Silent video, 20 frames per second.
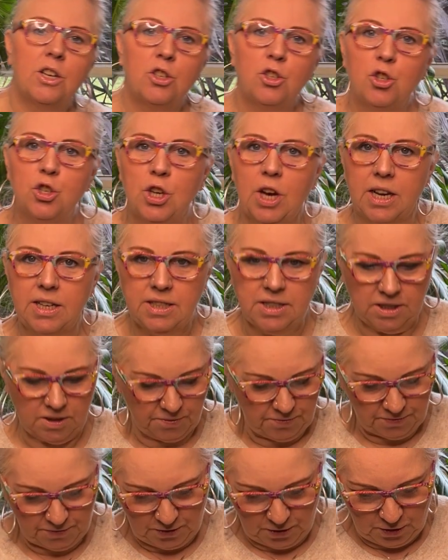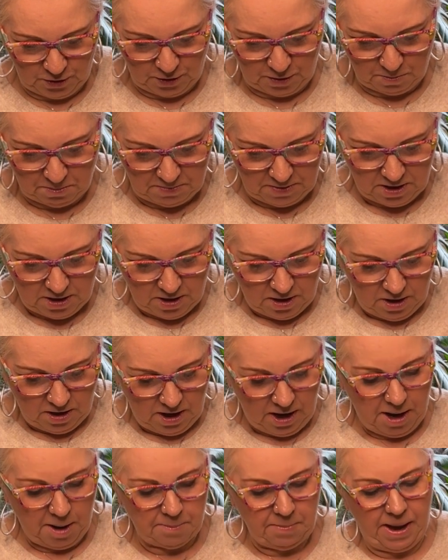just affirm
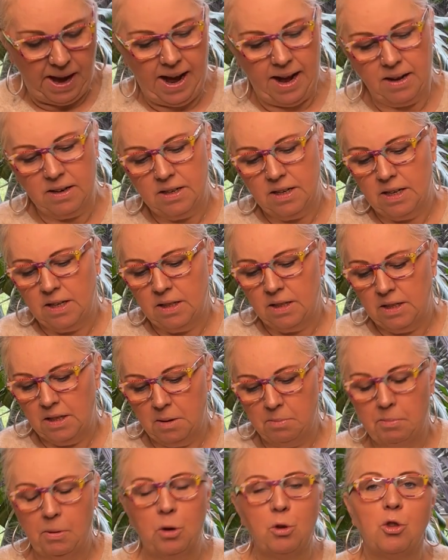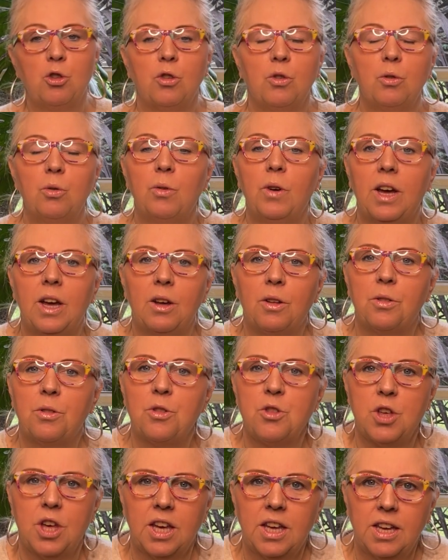about the emotional health
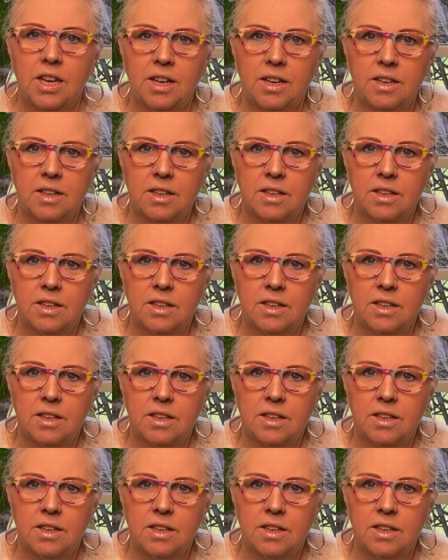check-in.